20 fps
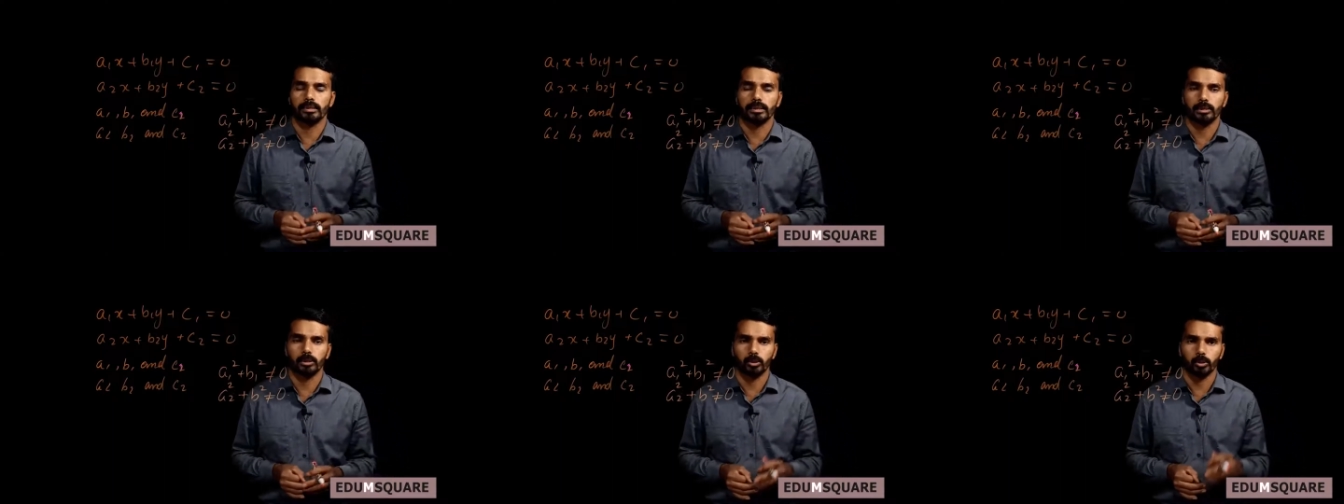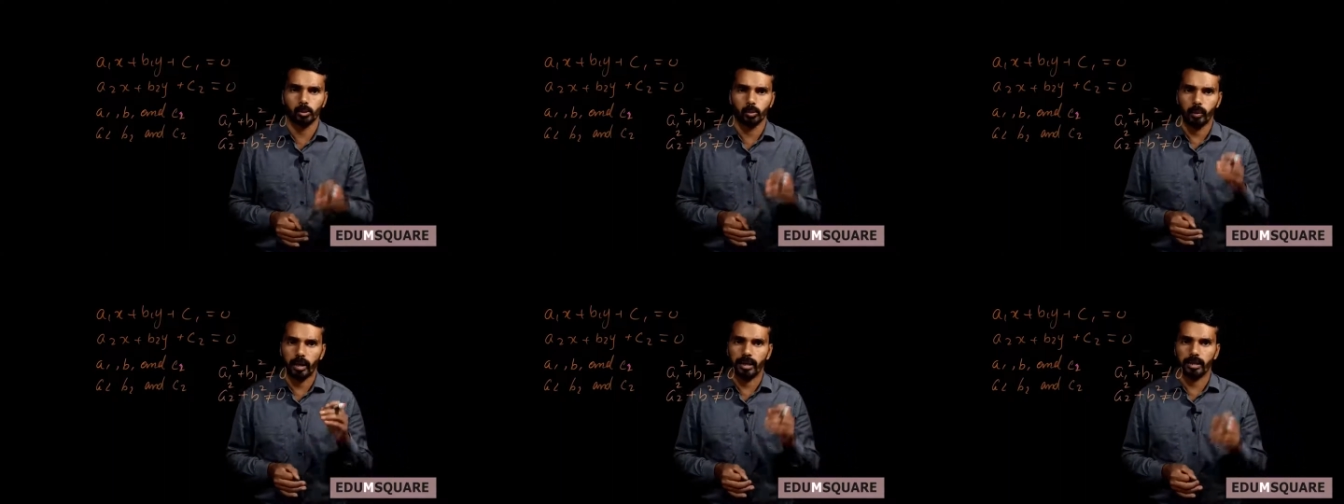in
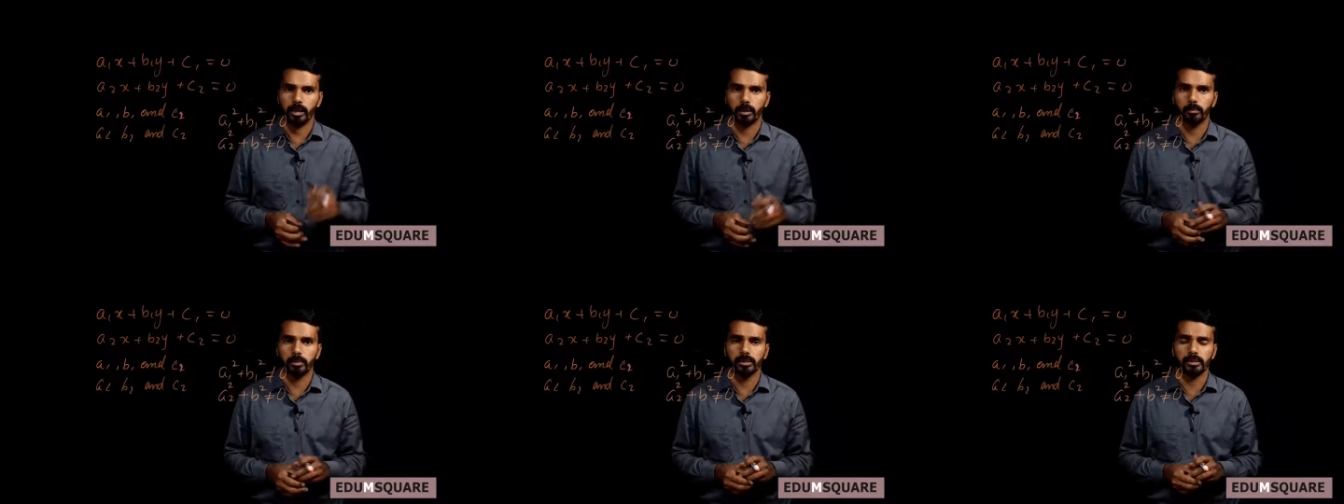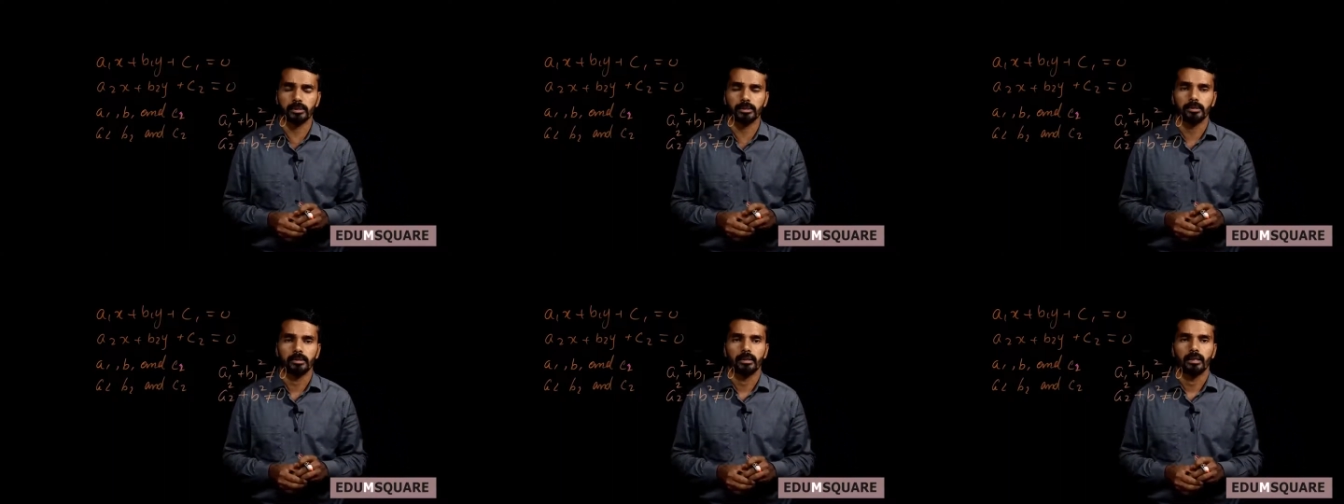two
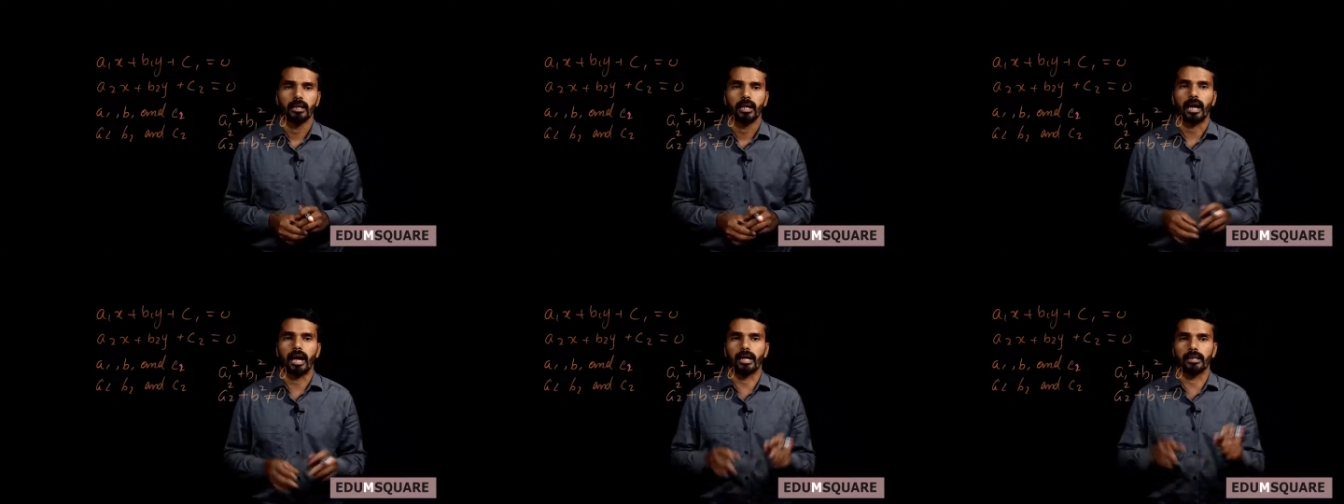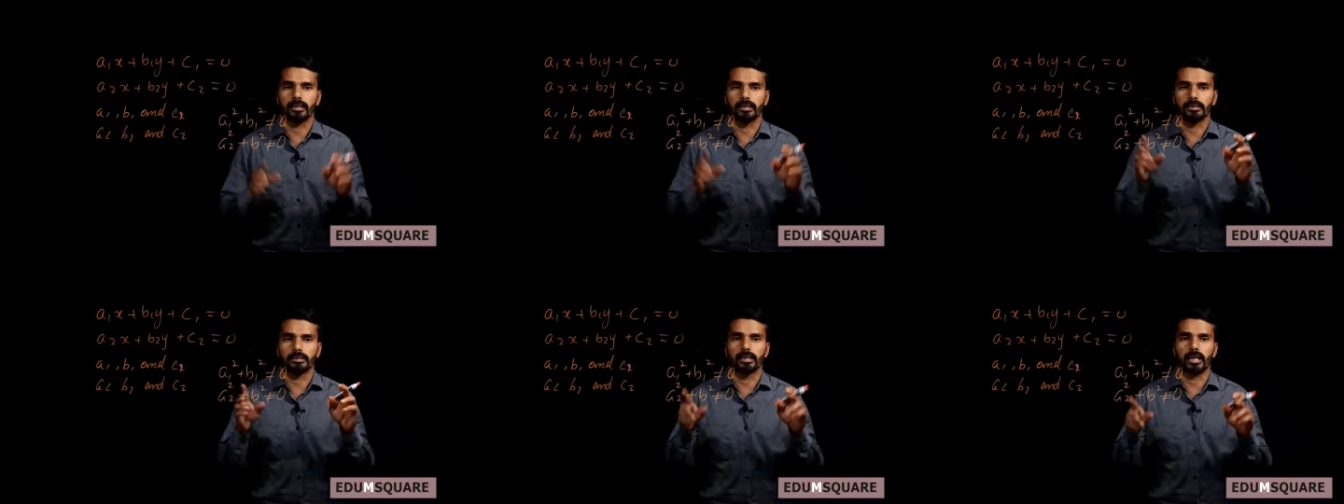variables and
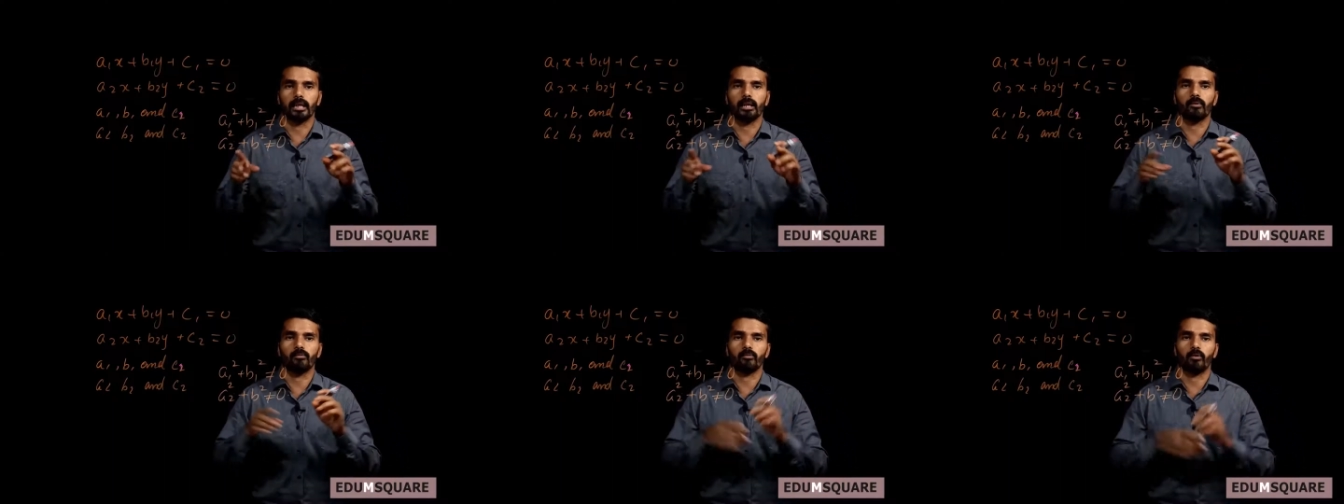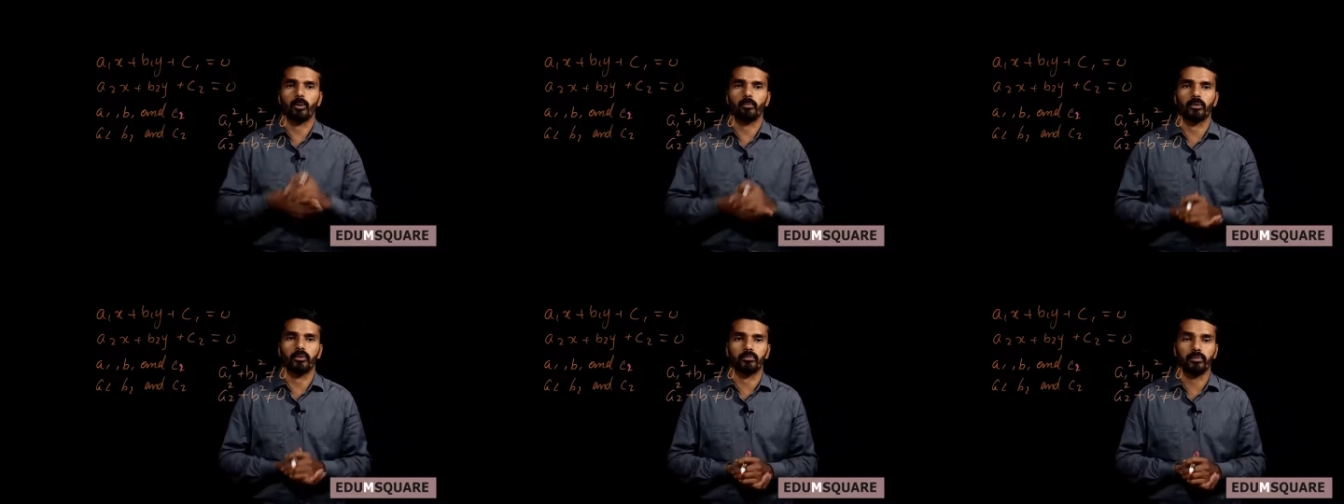the general
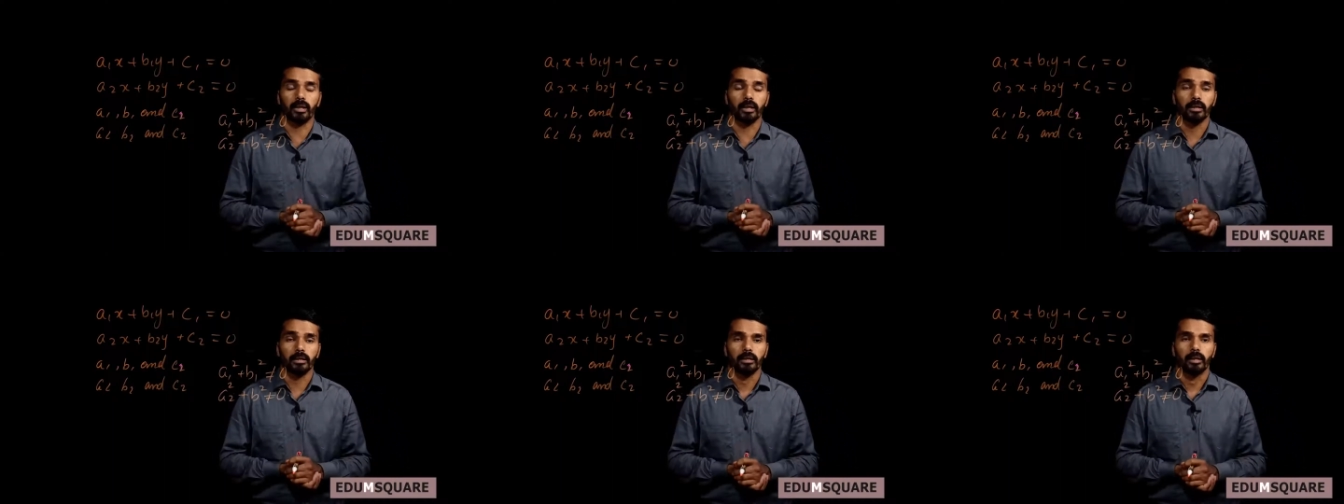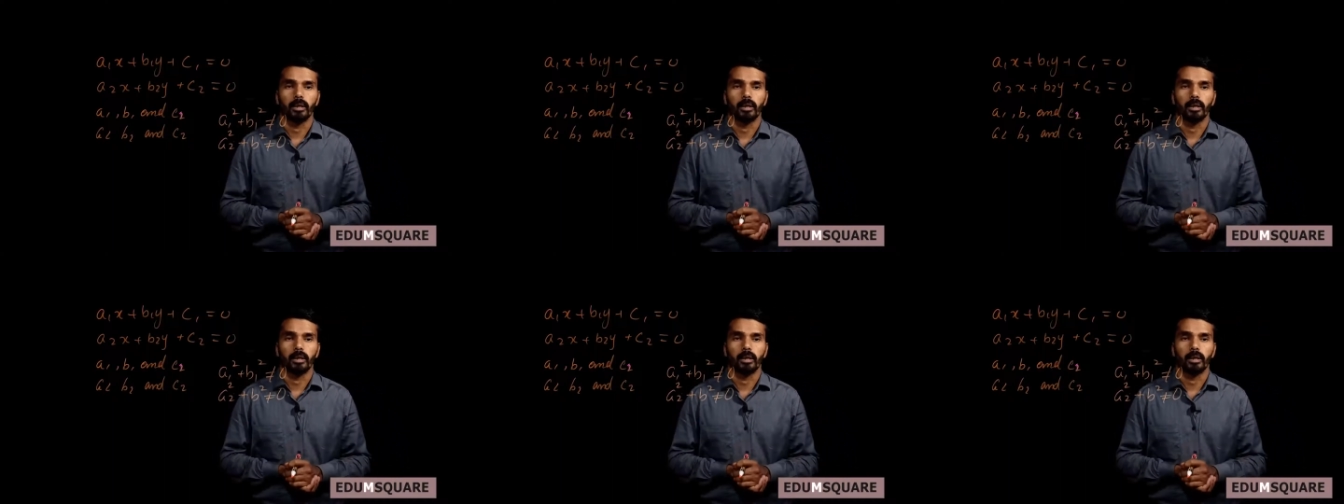form of a